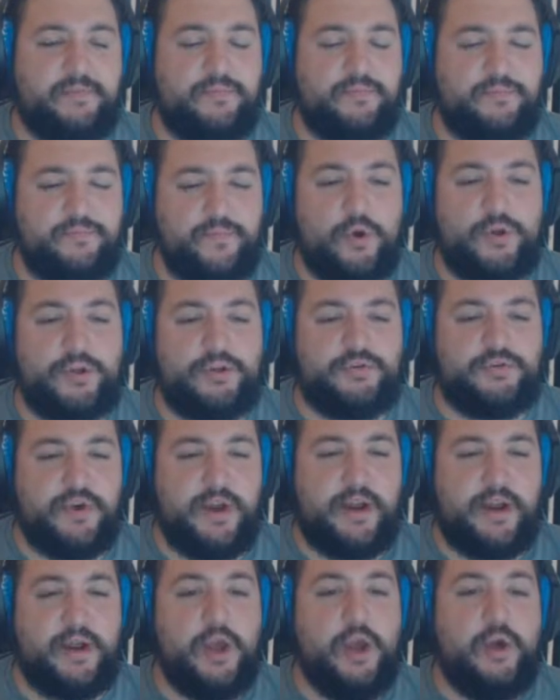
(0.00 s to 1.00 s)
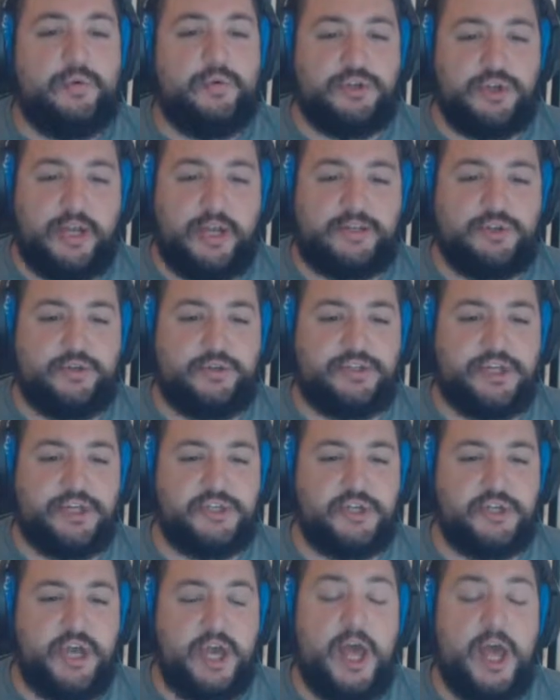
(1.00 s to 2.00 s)
More than training. Would you like to duel
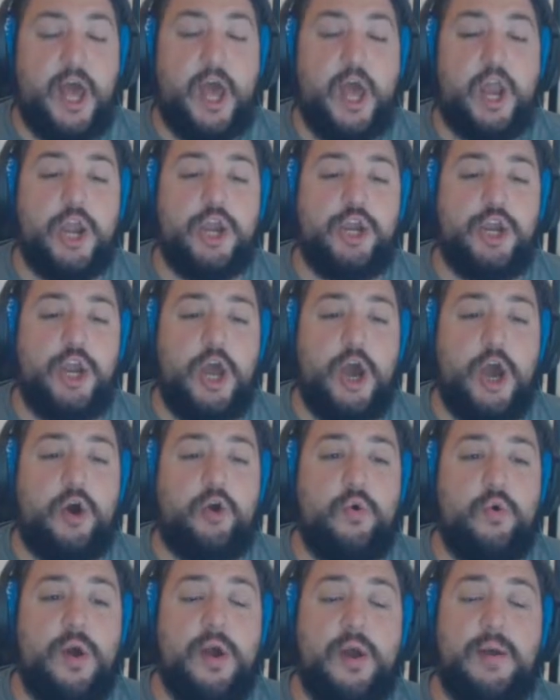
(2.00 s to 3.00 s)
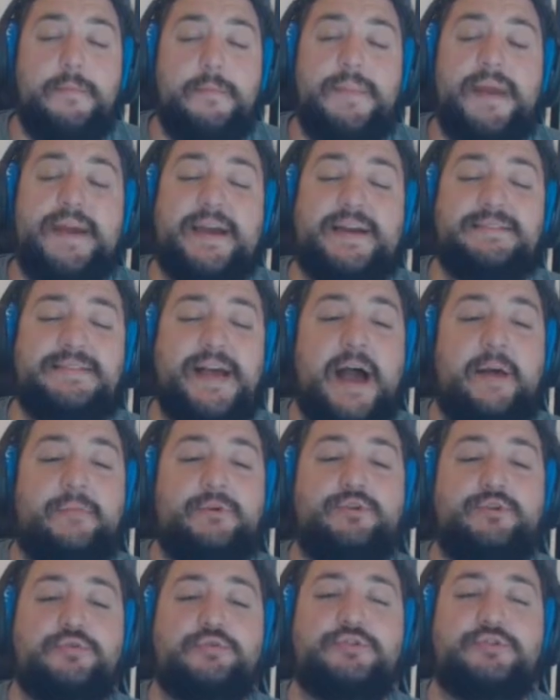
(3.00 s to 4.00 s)
Jessica? No, because I
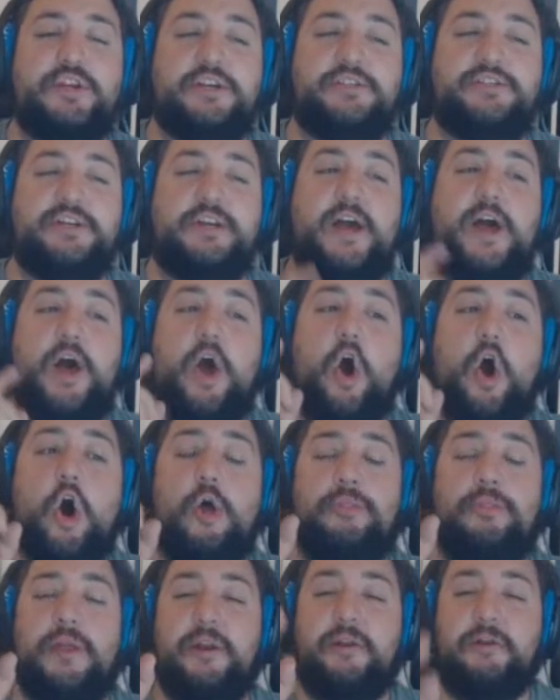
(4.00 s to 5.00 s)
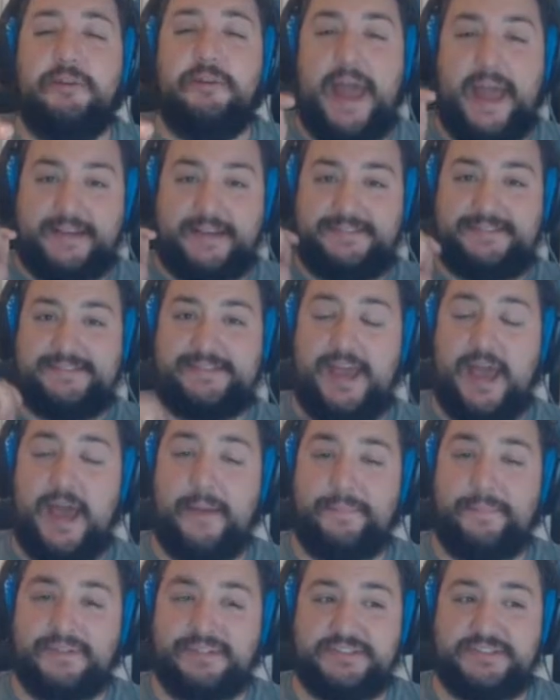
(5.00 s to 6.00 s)
will duel Jessica on the next
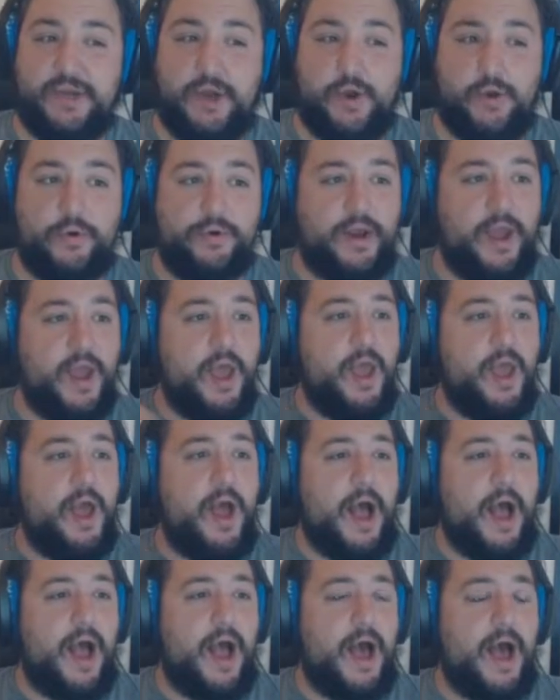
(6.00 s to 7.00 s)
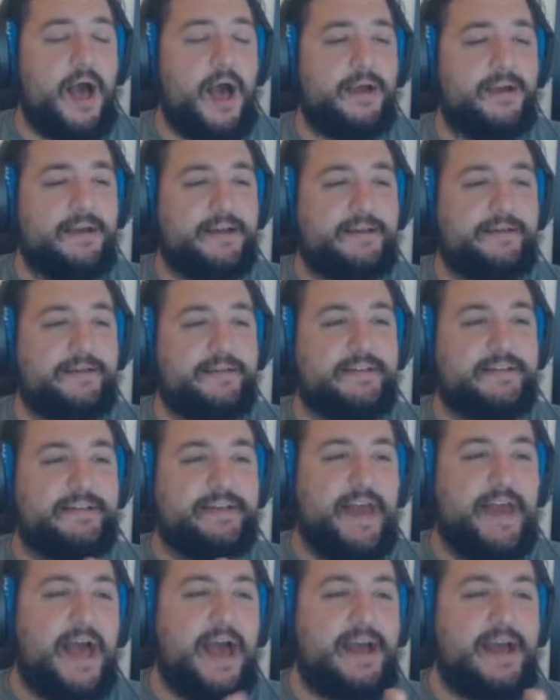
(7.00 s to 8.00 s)
episode.
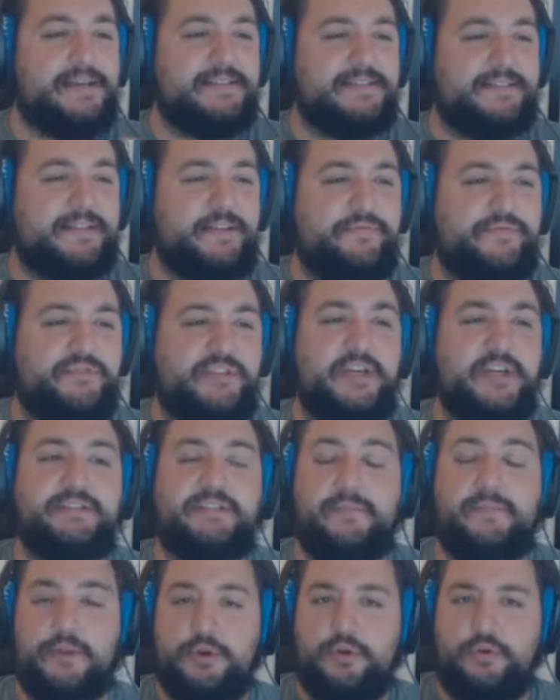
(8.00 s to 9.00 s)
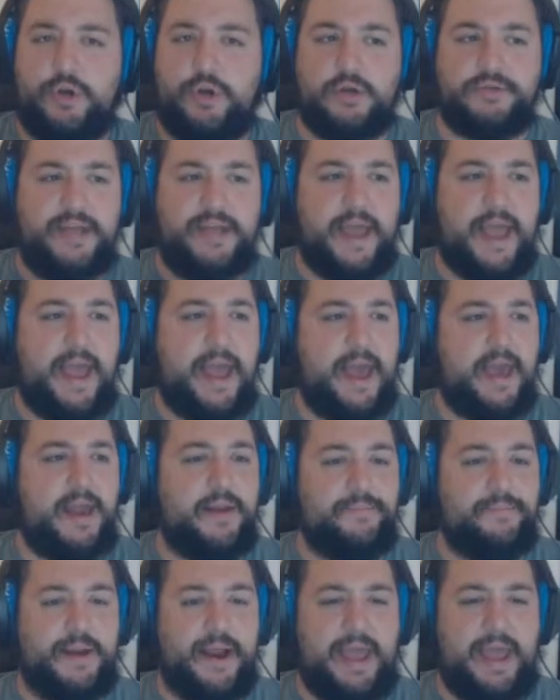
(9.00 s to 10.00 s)
Guys, you've seen some of the new cards I
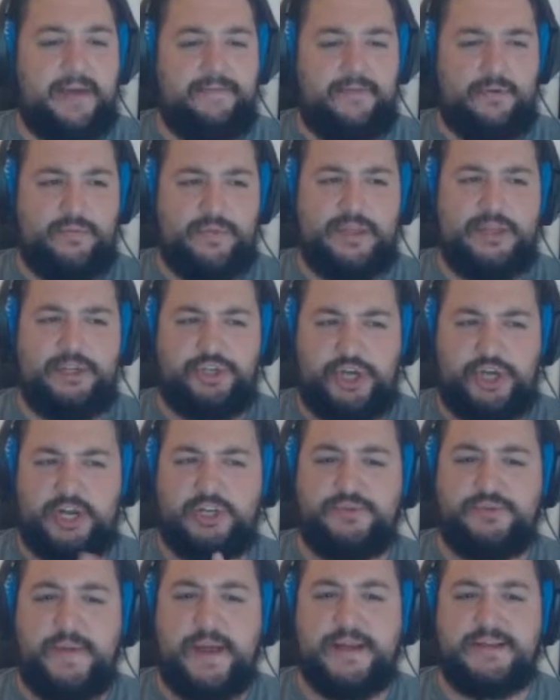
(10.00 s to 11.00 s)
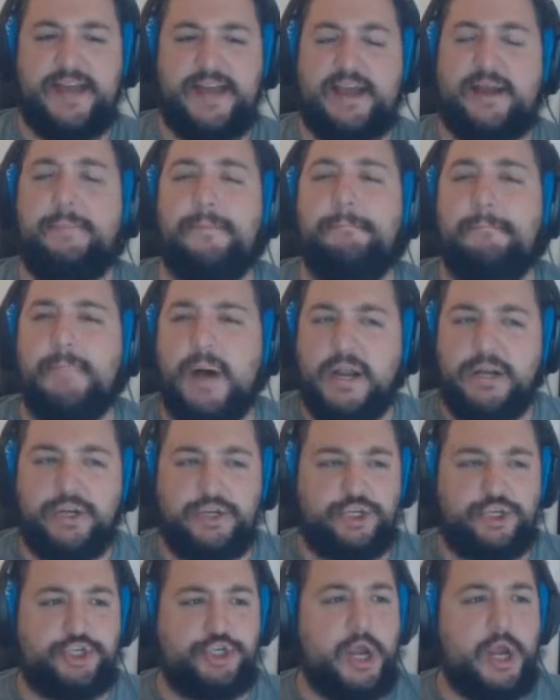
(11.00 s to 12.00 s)
had, but I haven't really changed my deck
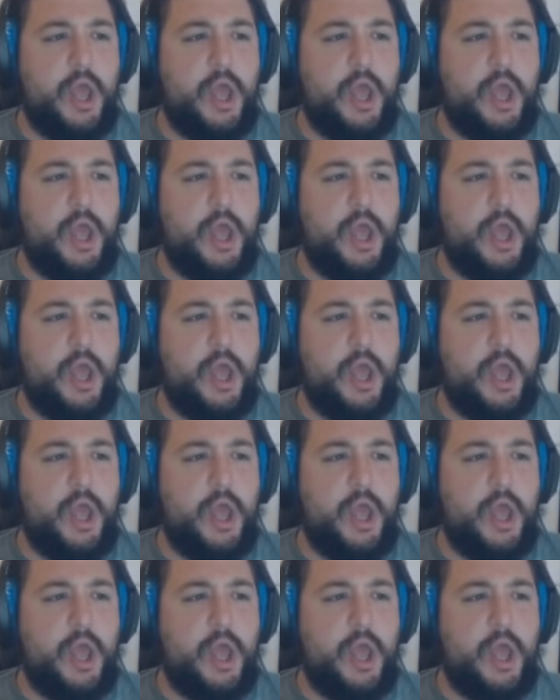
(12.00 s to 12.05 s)
much.